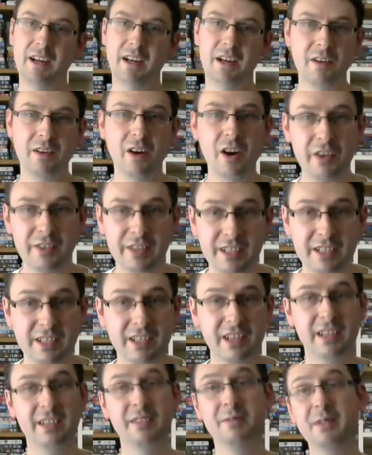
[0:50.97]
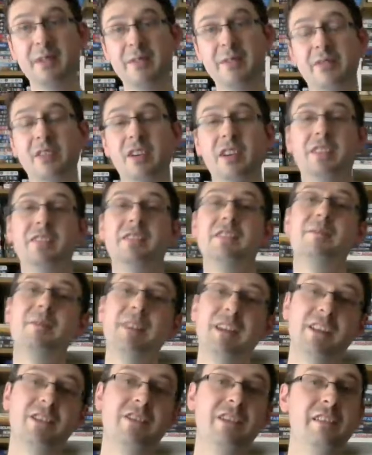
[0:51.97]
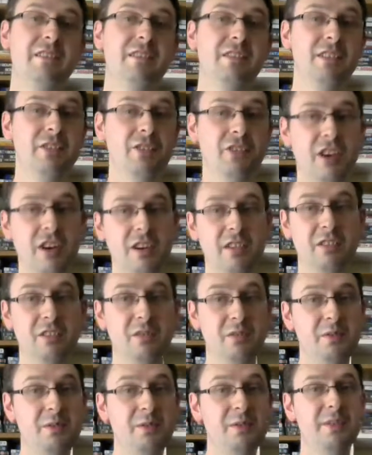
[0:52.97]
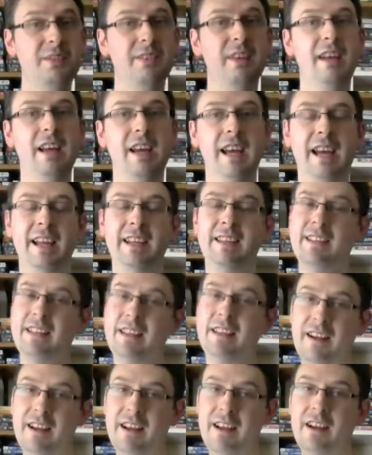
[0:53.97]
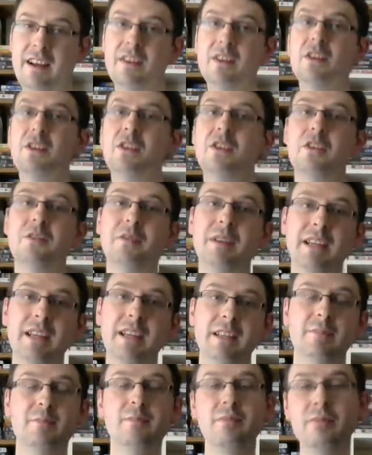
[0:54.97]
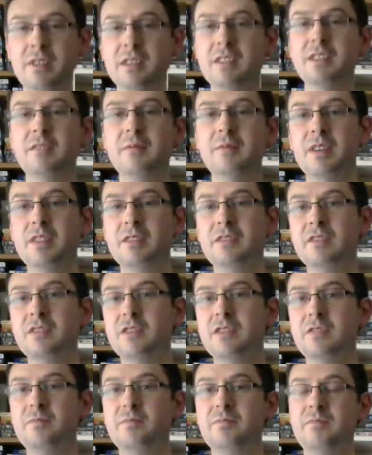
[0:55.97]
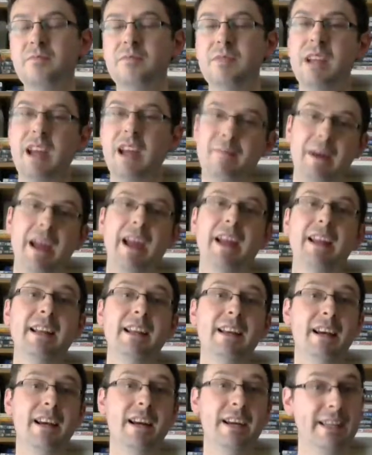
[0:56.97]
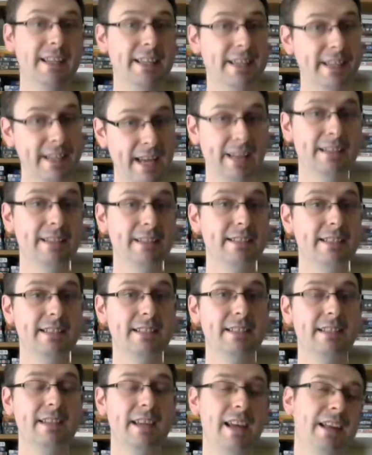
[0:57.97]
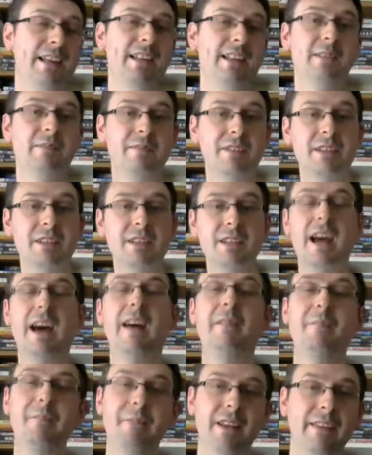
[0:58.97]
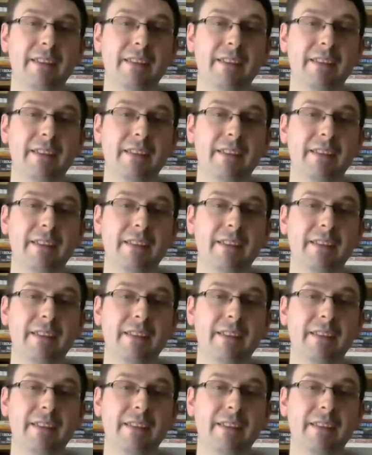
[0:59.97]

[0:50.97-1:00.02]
On this island we followed Dimitri, who's a drug lord, and Naya, who is pretty much campaigning against any of this happening.